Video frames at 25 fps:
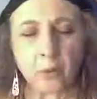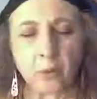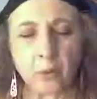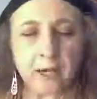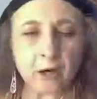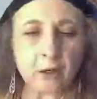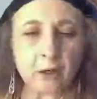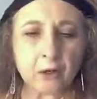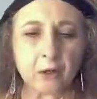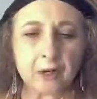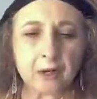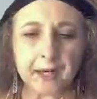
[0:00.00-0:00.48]

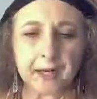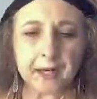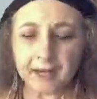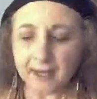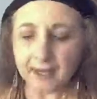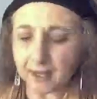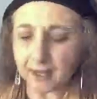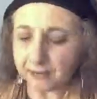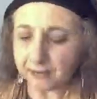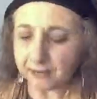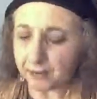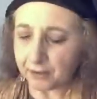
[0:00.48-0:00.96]
are
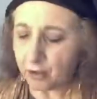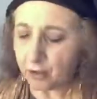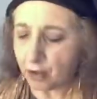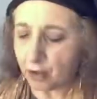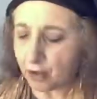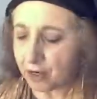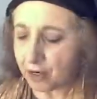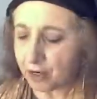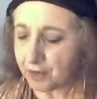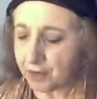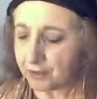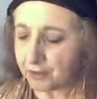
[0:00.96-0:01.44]
looking at the
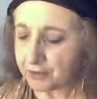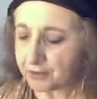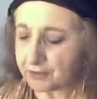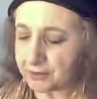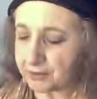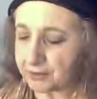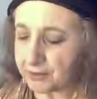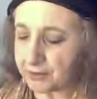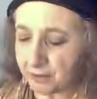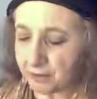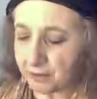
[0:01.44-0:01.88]
cards,